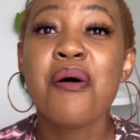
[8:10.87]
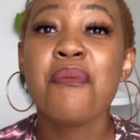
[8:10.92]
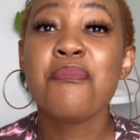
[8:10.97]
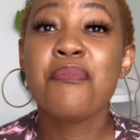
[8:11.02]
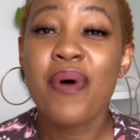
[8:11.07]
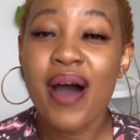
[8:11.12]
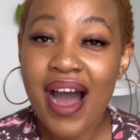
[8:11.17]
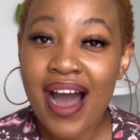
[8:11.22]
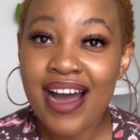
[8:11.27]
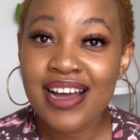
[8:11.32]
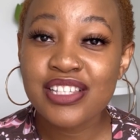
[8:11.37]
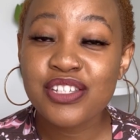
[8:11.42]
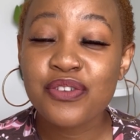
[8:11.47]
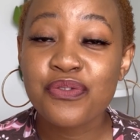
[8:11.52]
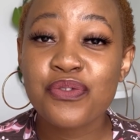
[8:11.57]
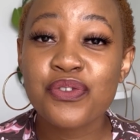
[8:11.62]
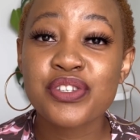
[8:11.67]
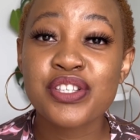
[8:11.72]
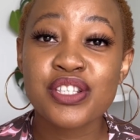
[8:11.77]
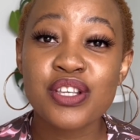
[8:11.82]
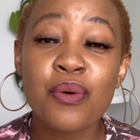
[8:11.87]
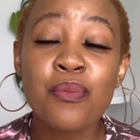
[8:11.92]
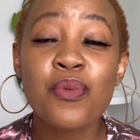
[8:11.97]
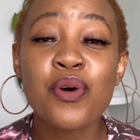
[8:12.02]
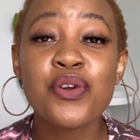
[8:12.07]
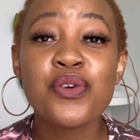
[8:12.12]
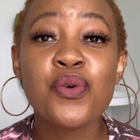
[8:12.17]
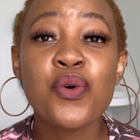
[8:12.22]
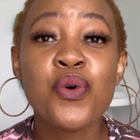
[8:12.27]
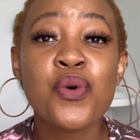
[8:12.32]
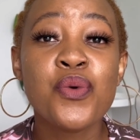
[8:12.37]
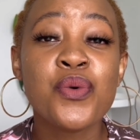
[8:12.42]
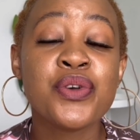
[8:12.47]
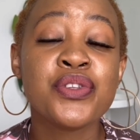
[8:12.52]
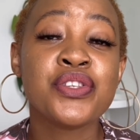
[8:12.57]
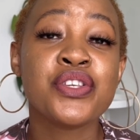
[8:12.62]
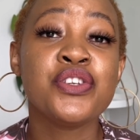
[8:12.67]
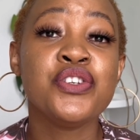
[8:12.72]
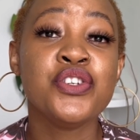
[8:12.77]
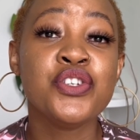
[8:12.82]
But for someone who
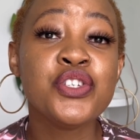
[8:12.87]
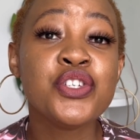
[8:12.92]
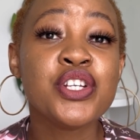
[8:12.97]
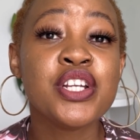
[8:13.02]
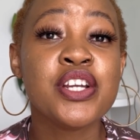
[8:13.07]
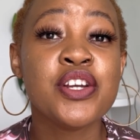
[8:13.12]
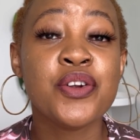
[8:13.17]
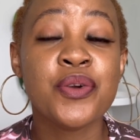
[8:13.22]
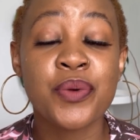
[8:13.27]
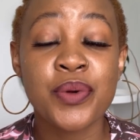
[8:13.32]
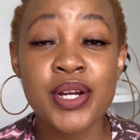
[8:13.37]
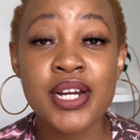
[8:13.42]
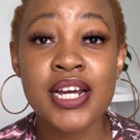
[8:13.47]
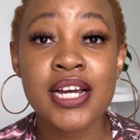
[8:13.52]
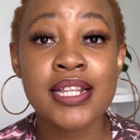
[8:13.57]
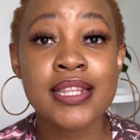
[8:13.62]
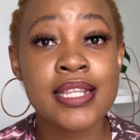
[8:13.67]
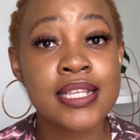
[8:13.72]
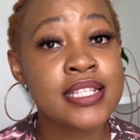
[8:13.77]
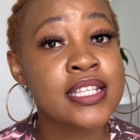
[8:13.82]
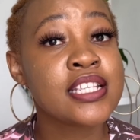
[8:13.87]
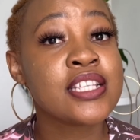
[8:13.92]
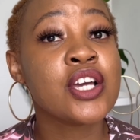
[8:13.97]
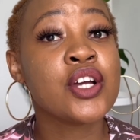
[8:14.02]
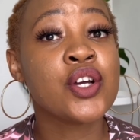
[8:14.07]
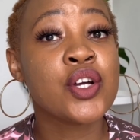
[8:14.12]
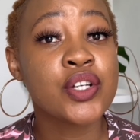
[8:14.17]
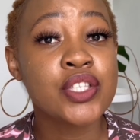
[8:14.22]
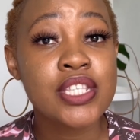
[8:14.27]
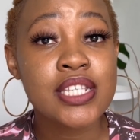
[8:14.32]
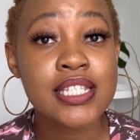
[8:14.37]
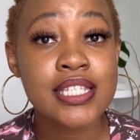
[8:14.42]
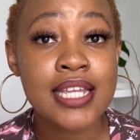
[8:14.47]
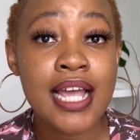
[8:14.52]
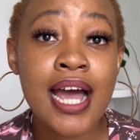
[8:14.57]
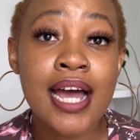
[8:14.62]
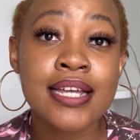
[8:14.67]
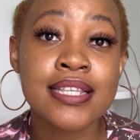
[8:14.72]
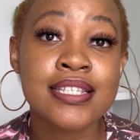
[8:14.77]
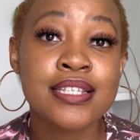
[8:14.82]
wasn't usually a reader, this is a good
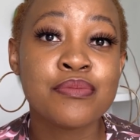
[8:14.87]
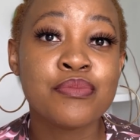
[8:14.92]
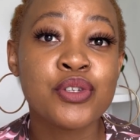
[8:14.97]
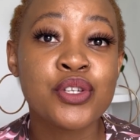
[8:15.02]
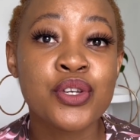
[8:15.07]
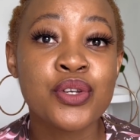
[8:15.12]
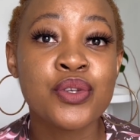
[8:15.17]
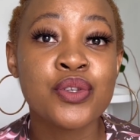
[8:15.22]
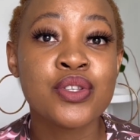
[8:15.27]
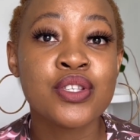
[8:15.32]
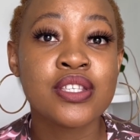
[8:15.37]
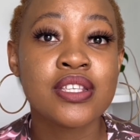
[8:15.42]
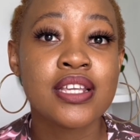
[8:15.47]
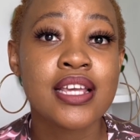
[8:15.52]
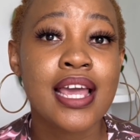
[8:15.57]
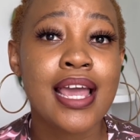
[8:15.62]
start because